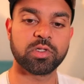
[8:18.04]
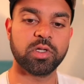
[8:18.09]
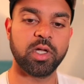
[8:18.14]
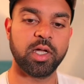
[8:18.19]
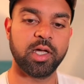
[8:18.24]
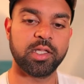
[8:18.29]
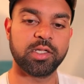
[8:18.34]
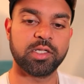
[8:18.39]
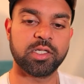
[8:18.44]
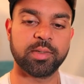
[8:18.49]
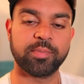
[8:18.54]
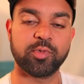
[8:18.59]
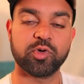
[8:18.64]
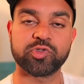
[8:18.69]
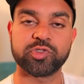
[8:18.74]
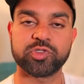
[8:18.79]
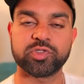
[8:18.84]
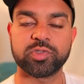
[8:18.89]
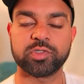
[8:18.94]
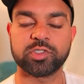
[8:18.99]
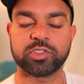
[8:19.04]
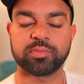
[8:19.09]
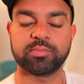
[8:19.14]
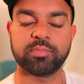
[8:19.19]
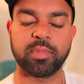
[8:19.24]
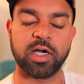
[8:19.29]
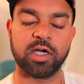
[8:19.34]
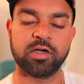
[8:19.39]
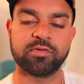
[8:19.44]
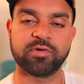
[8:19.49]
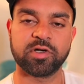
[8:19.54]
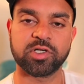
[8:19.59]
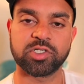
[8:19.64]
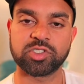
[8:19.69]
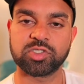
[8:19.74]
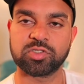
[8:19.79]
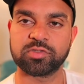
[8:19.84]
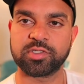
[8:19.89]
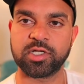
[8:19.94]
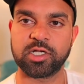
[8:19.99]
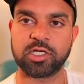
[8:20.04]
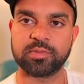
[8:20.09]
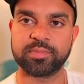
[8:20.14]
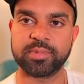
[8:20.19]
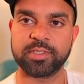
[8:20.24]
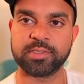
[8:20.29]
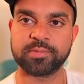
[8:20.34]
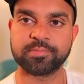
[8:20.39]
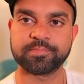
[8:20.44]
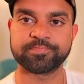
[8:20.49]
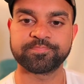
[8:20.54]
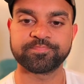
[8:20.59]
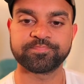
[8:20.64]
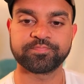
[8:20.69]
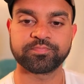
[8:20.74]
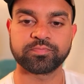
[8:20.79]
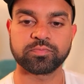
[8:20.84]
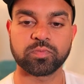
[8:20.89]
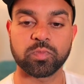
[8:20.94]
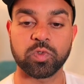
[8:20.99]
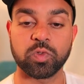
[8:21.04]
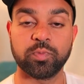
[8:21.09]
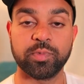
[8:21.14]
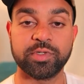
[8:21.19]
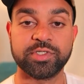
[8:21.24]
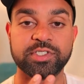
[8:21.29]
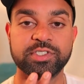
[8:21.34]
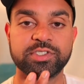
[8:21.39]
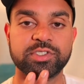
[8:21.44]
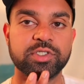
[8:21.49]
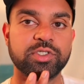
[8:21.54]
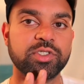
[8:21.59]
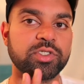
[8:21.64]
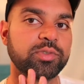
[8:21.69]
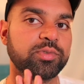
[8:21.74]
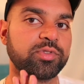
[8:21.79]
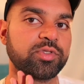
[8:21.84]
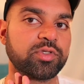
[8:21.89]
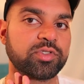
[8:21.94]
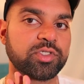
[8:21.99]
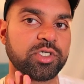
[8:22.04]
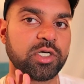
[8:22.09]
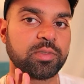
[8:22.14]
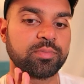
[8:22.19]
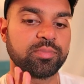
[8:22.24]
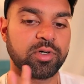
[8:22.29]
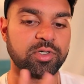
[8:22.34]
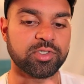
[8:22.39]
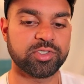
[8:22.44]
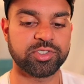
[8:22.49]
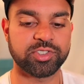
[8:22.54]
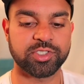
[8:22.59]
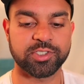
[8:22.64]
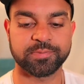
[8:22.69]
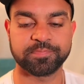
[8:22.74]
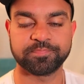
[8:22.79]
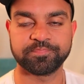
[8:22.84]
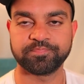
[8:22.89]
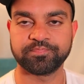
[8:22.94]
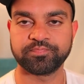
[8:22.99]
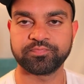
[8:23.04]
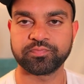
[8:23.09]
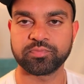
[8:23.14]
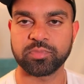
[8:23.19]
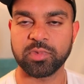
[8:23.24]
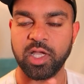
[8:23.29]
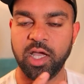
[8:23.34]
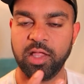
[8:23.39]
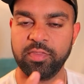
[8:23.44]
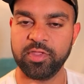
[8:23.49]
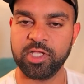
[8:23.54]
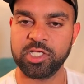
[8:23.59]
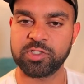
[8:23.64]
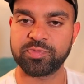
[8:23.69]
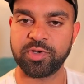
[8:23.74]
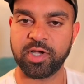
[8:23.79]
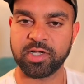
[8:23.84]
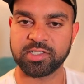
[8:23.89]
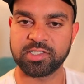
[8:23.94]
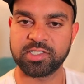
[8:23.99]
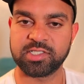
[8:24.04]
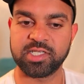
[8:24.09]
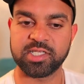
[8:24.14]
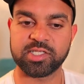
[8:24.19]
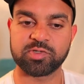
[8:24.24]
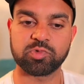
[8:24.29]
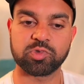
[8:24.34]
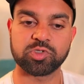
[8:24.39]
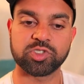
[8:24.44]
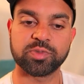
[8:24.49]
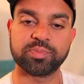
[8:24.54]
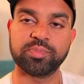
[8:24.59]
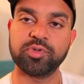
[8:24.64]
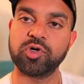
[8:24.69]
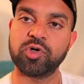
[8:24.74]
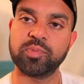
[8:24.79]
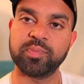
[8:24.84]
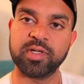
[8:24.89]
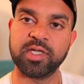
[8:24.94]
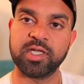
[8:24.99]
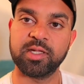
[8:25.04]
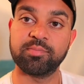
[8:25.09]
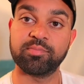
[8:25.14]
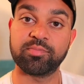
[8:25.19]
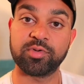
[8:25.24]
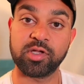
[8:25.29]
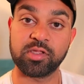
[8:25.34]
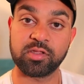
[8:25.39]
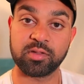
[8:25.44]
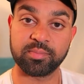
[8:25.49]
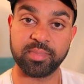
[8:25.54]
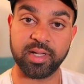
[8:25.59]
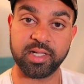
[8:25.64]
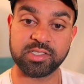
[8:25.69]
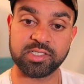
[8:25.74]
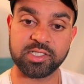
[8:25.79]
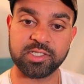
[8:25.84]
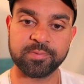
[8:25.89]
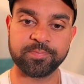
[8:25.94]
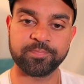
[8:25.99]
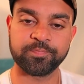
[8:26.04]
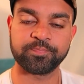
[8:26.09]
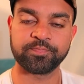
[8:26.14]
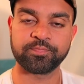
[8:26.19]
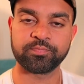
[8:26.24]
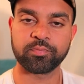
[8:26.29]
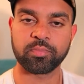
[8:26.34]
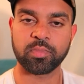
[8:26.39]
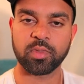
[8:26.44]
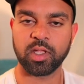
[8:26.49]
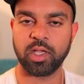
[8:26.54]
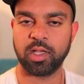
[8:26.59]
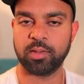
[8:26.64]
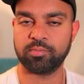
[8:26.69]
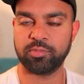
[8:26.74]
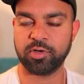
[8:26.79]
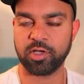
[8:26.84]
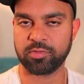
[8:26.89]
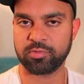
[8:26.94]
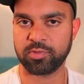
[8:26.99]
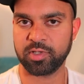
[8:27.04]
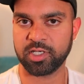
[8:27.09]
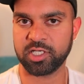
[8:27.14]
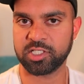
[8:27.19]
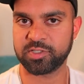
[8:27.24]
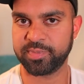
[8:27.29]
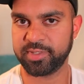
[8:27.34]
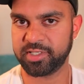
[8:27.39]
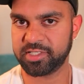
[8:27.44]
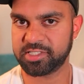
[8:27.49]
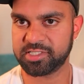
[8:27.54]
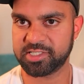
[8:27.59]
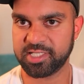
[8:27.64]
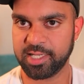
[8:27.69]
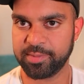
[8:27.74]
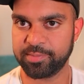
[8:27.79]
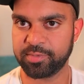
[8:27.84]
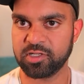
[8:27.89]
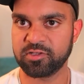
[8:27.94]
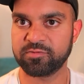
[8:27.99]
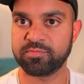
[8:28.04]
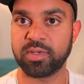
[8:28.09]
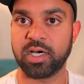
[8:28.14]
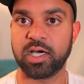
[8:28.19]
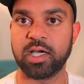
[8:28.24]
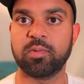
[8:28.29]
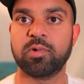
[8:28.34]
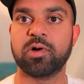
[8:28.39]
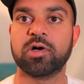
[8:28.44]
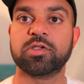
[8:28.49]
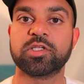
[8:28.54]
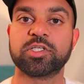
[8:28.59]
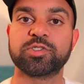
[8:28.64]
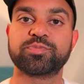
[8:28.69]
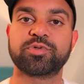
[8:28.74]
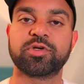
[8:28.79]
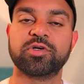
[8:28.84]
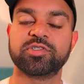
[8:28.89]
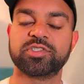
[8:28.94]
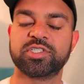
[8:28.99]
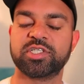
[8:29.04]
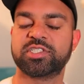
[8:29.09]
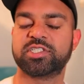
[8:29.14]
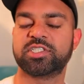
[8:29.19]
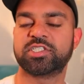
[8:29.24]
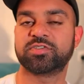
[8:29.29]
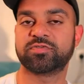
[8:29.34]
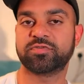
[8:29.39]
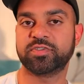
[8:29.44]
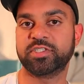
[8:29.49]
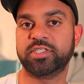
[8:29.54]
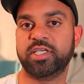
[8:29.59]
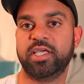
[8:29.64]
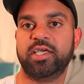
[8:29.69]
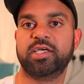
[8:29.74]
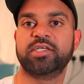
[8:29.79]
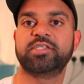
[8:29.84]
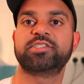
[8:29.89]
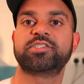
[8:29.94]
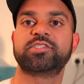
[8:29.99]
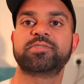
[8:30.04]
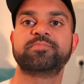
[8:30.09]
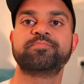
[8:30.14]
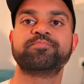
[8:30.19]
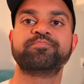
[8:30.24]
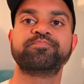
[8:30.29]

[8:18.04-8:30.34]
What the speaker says: And I'm also doing some myofunctional therapy, which is to do with your tongue posture. And these practices will support me in breathing better. And breathwork has been a staple of my wellness processes for years.